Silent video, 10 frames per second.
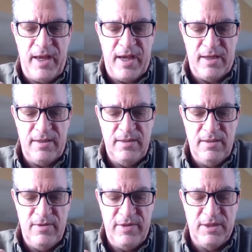
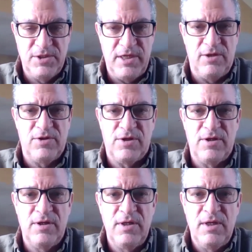and they'll tell
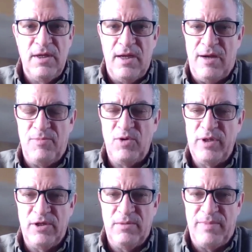her, I'm
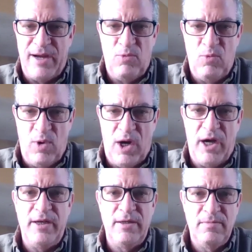only going to buy
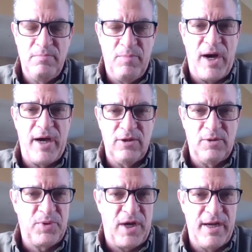one
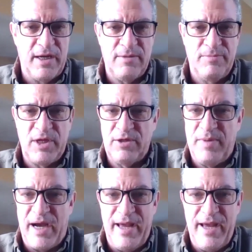bottle of product. I'm not going
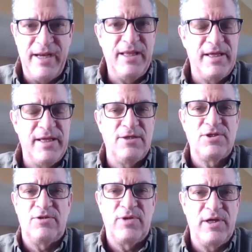to buy anything
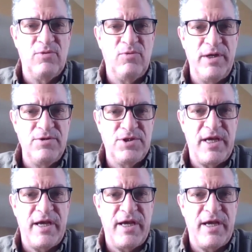else. I don't care what you